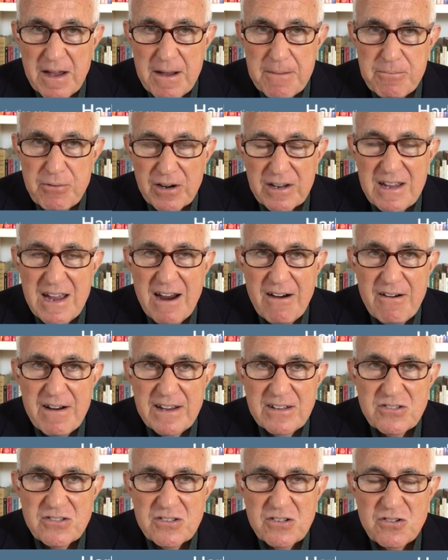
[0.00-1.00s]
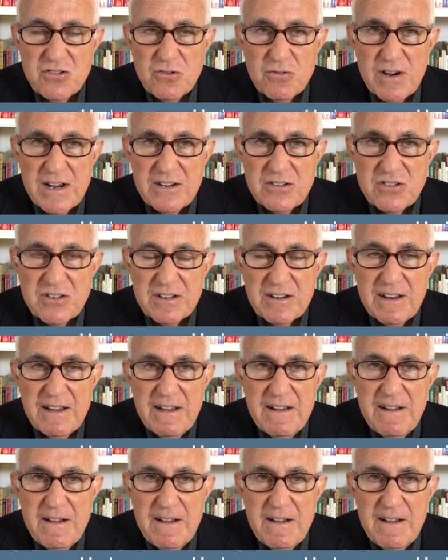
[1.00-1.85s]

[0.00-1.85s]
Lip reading: precarious situation.